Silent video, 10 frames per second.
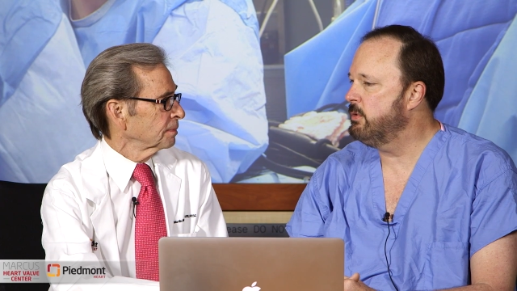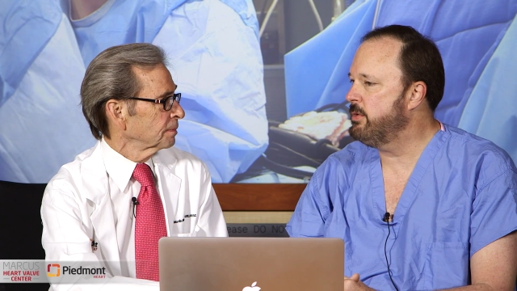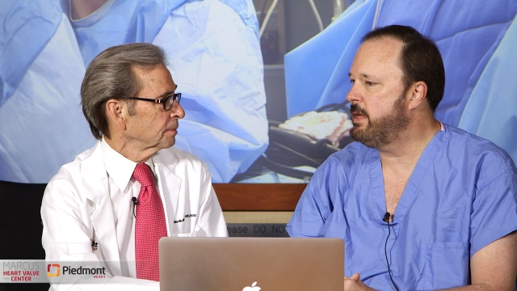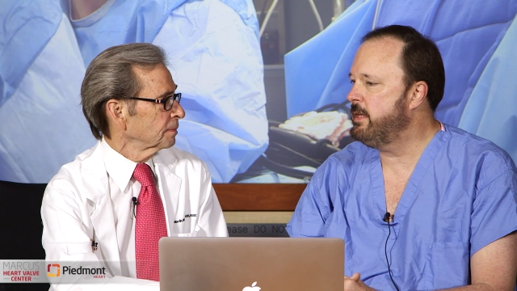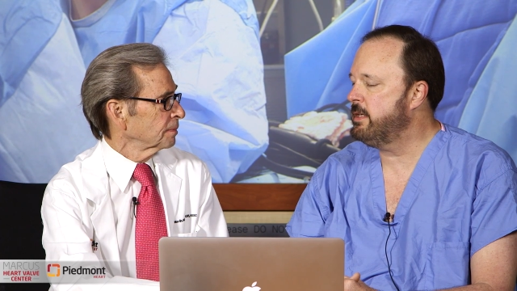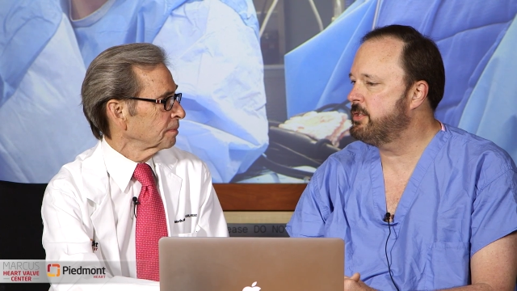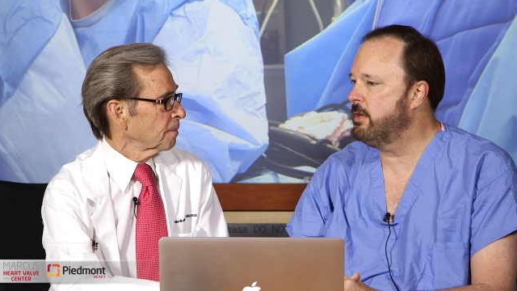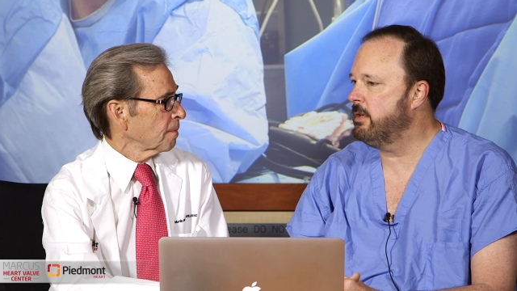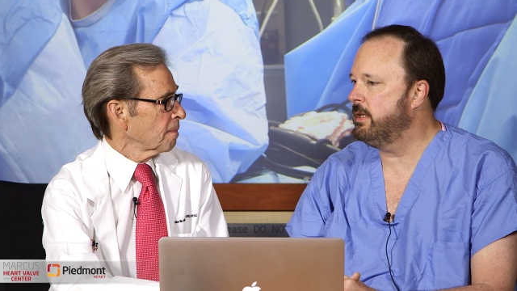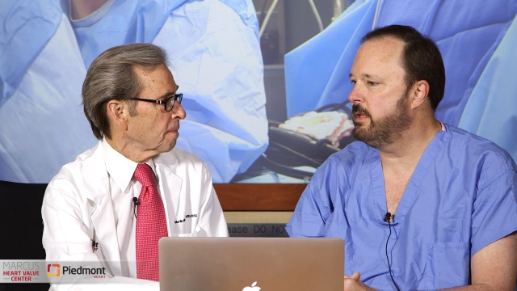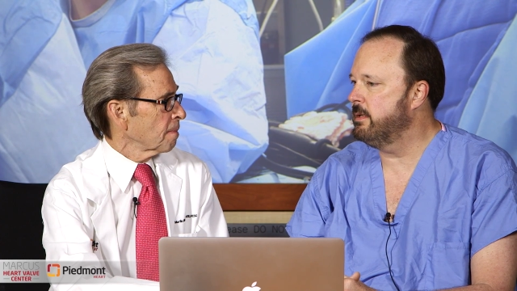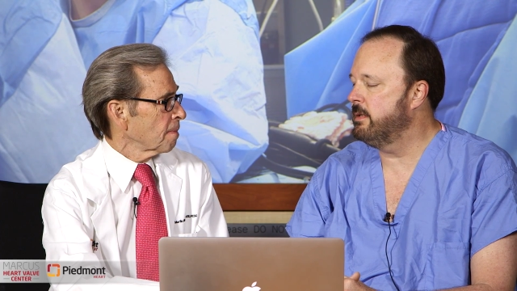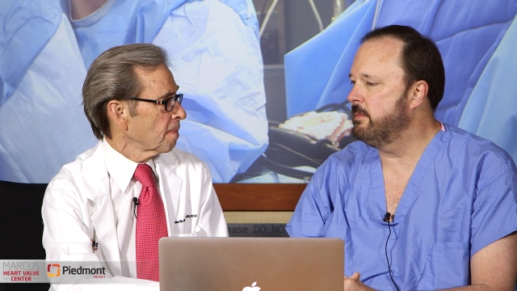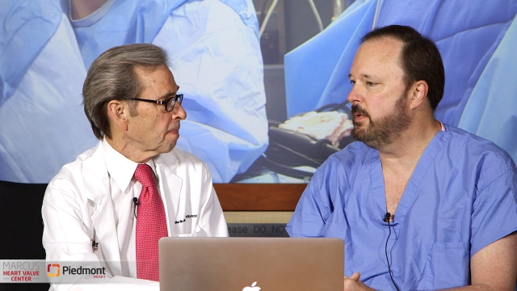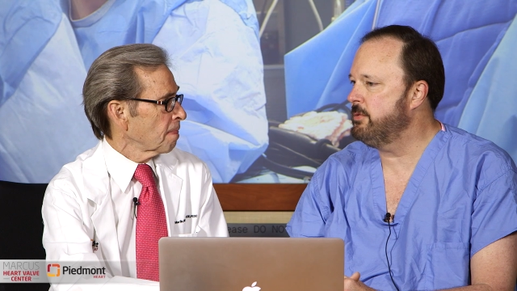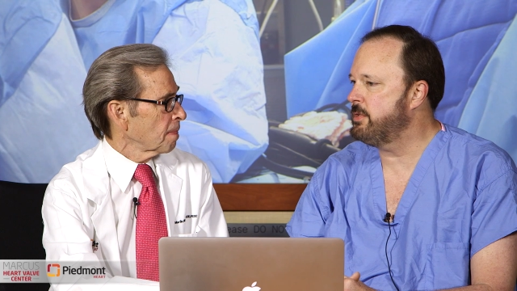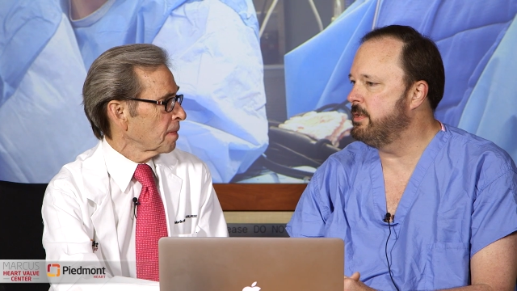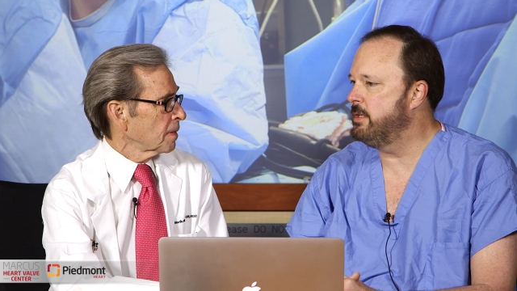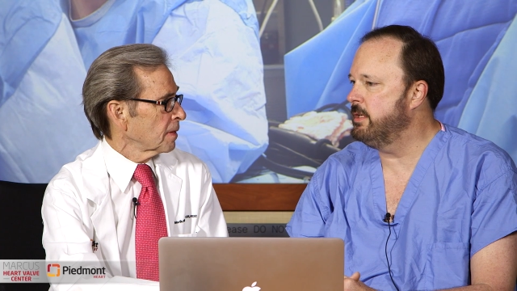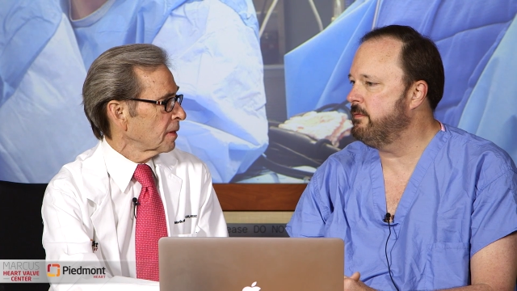Speaker 1: Well, I think certainly the, the
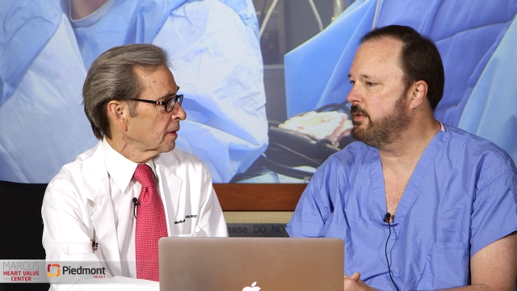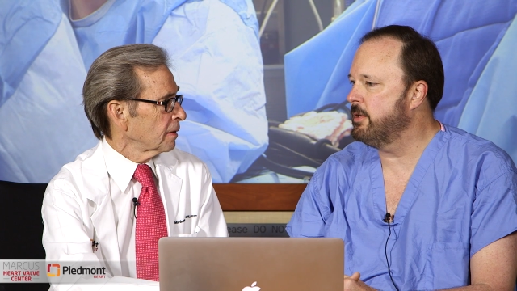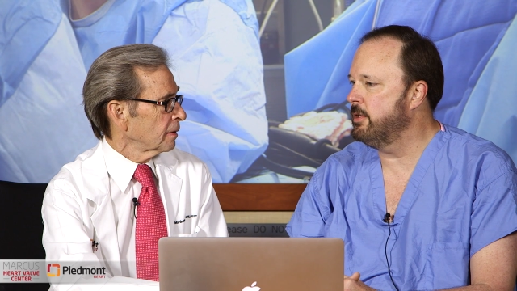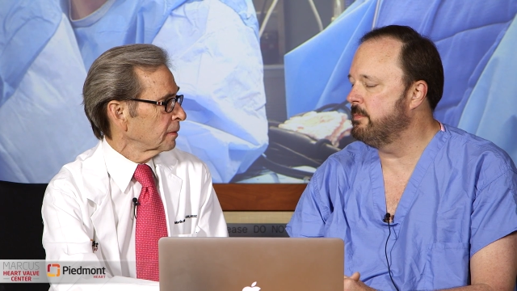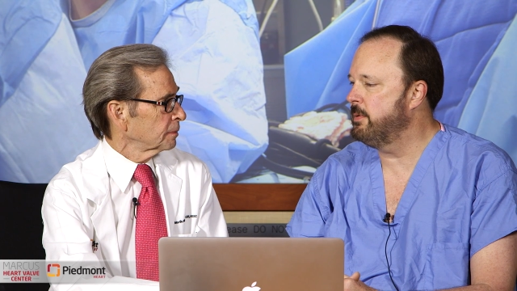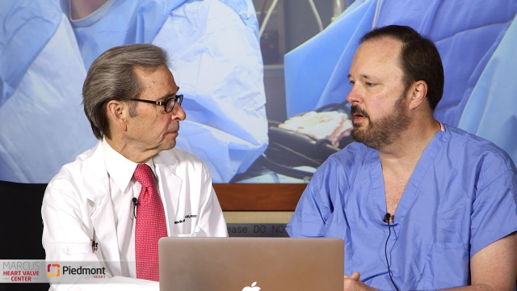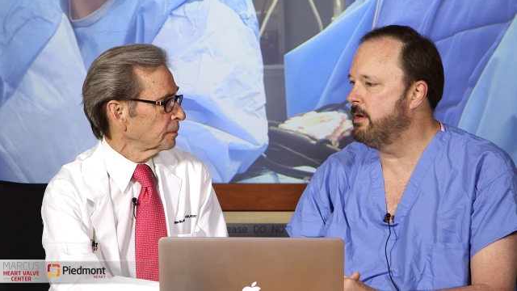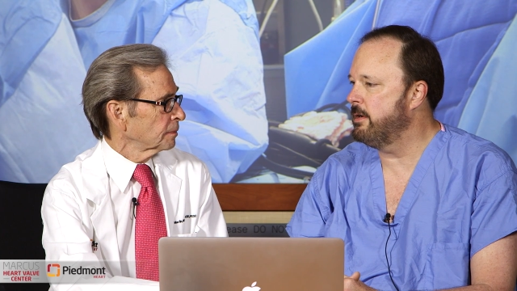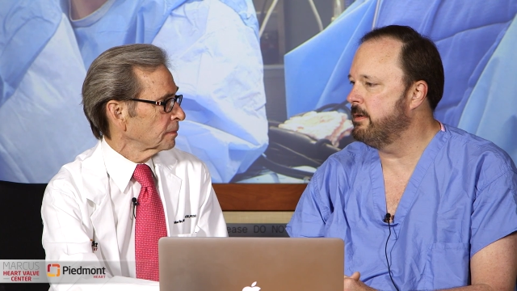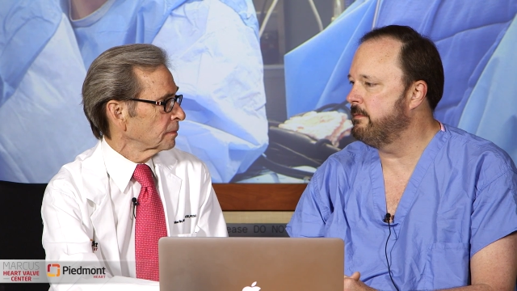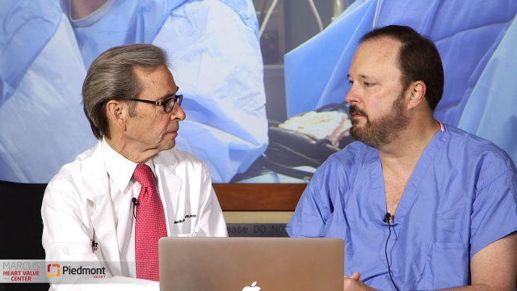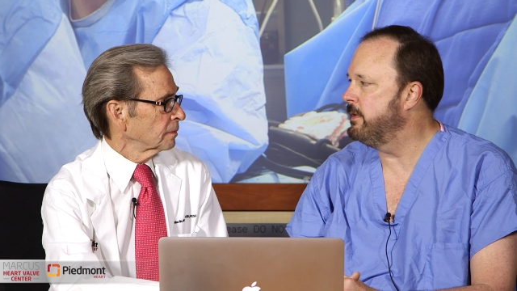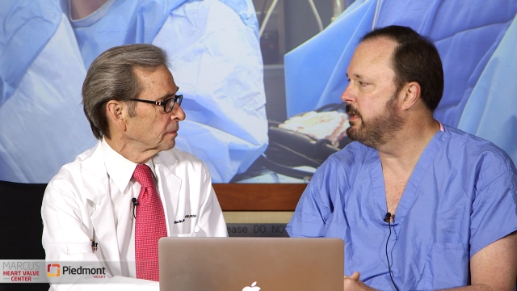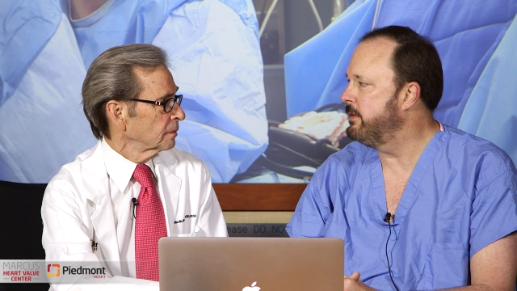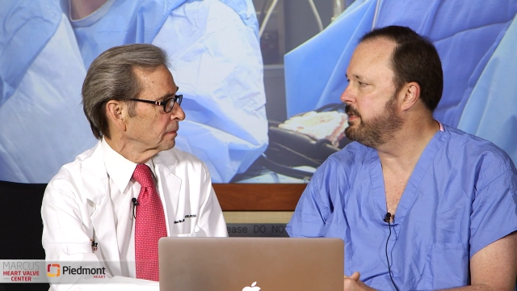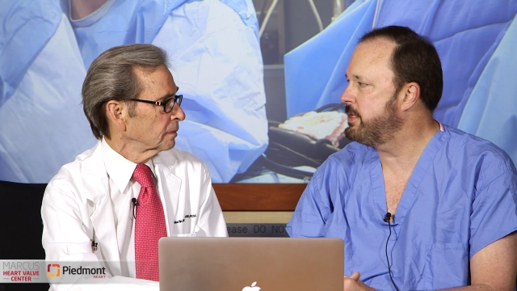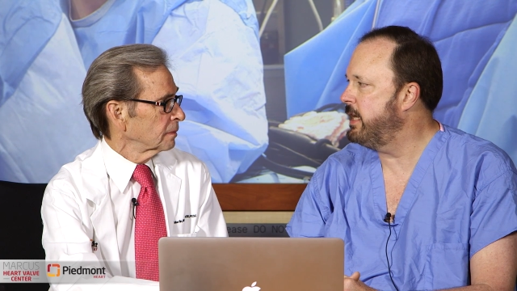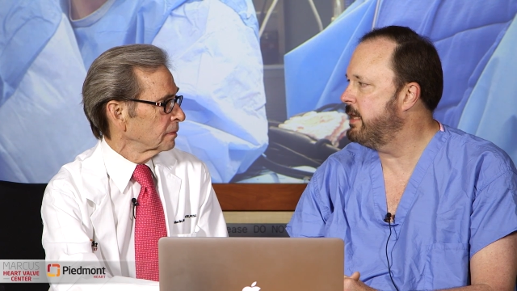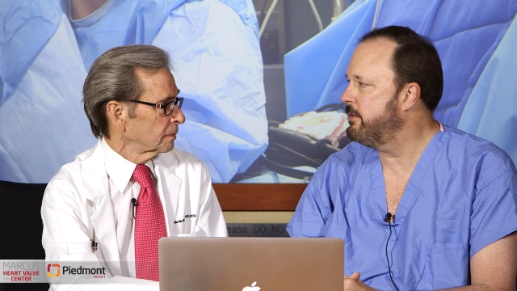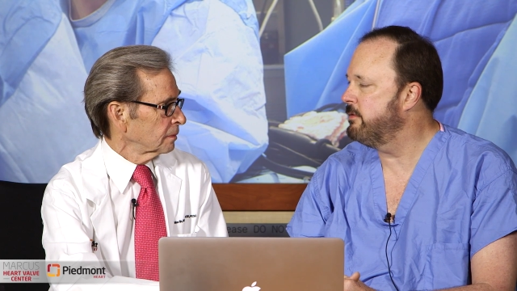most difficult part of uh, these
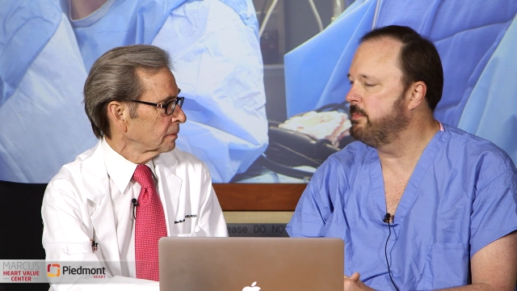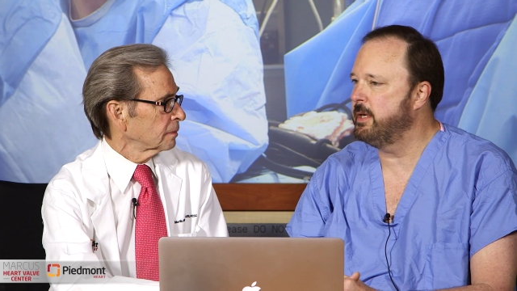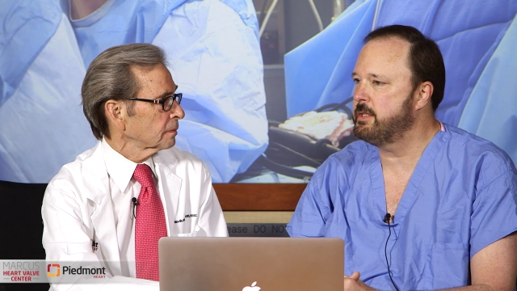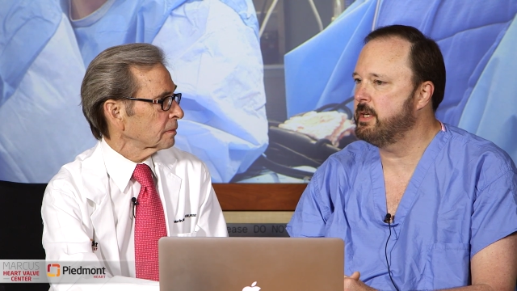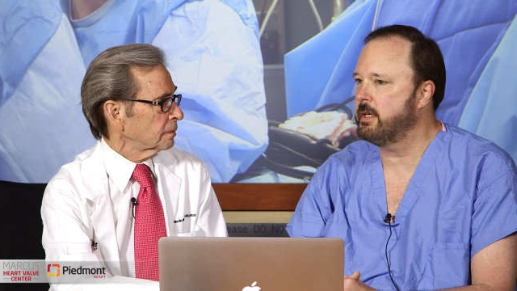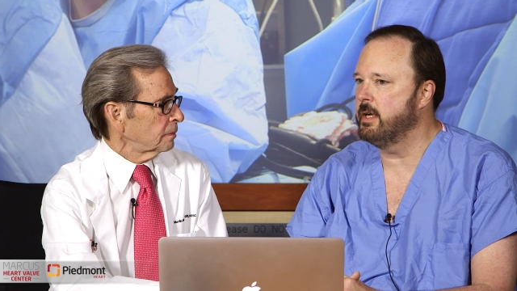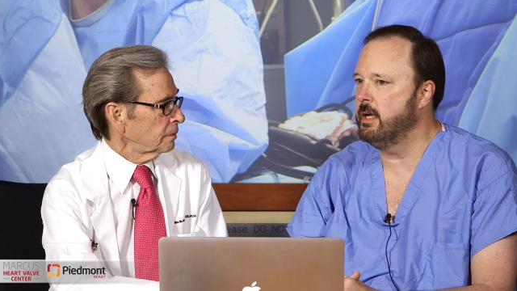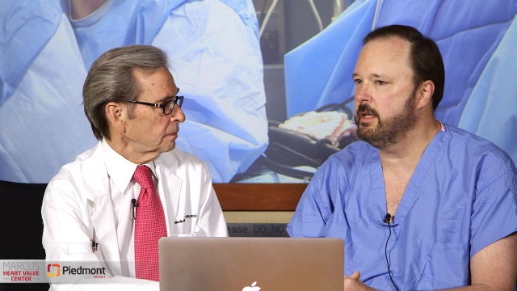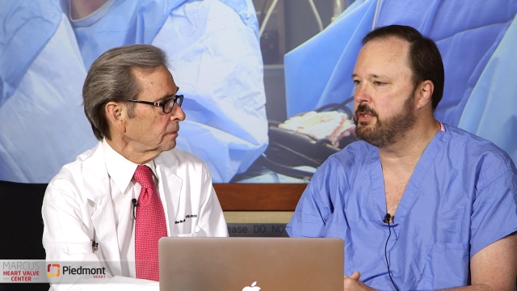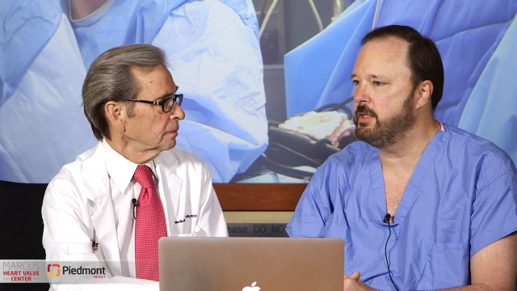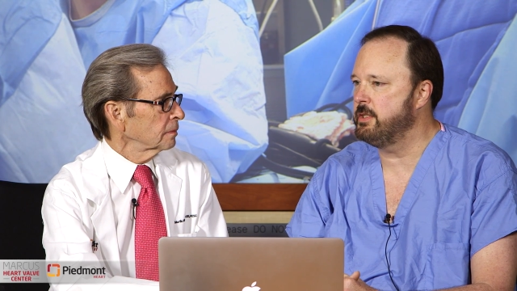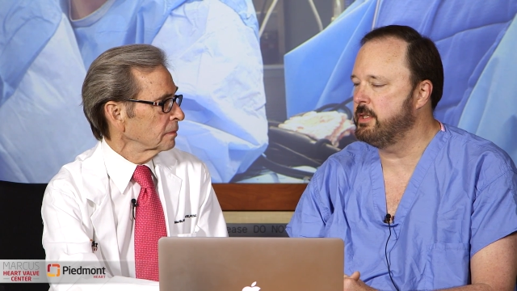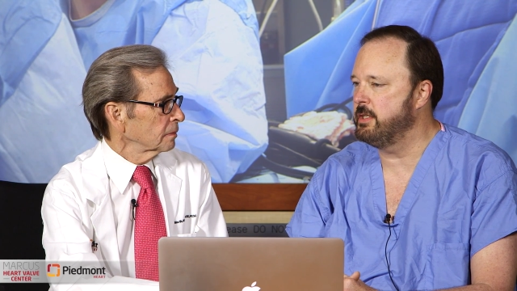catheter-based technologies